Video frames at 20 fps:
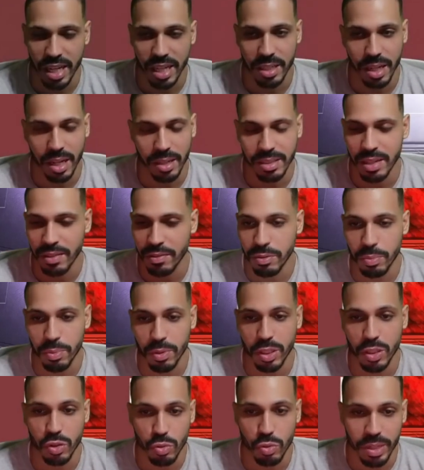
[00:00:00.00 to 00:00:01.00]
I definitely
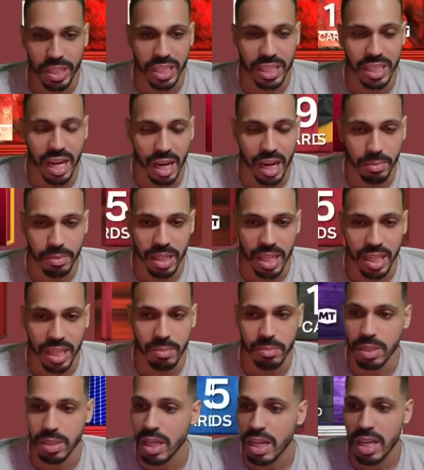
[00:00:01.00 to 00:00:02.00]
played too many Dom
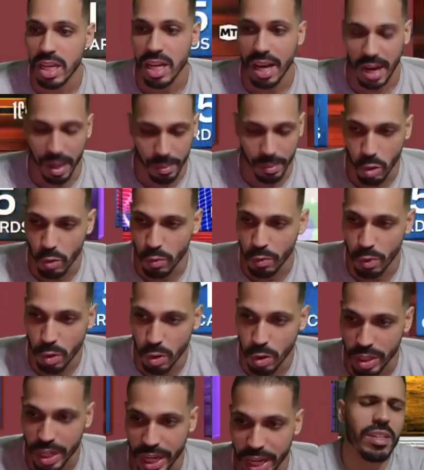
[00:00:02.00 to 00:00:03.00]
games. I'm over
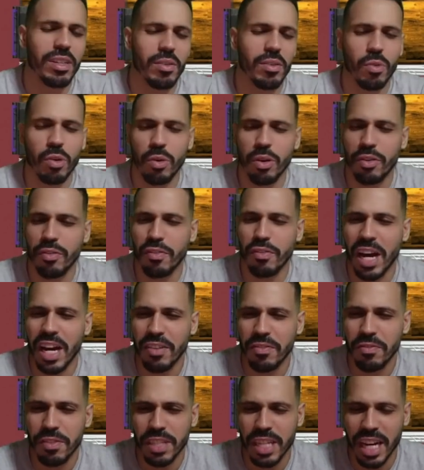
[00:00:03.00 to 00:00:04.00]
all that. We were
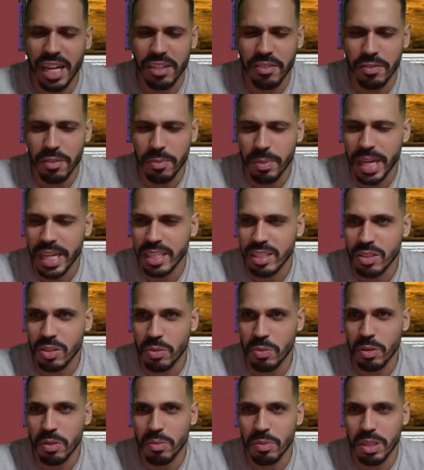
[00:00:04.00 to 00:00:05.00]
five for nine for packs,
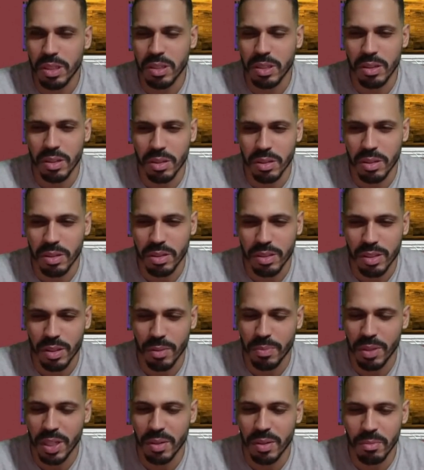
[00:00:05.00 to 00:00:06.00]
or were we
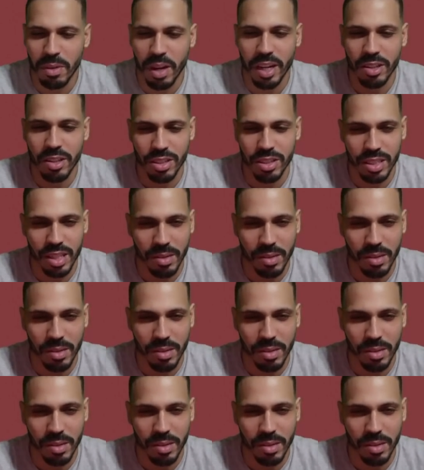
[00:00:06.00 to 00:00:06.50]
something else? I'm